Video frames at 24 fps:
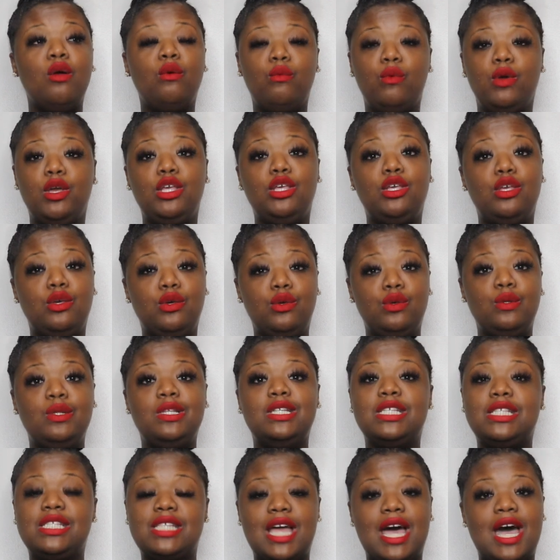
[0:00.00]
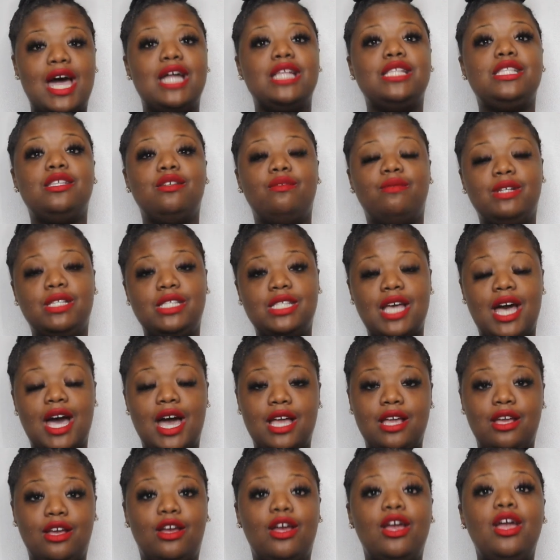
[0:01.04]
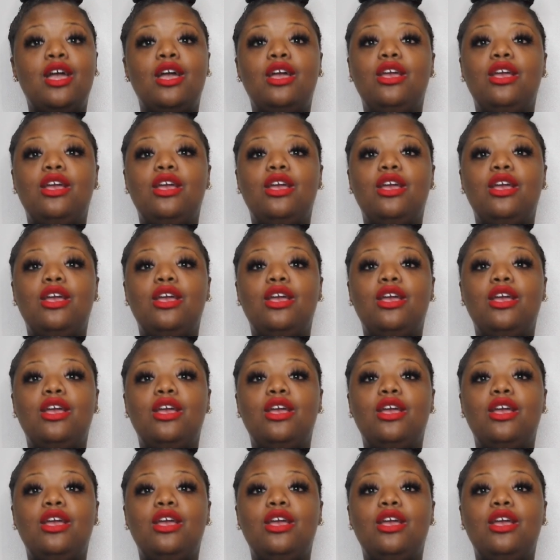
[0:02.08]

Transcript: when you decide to retire.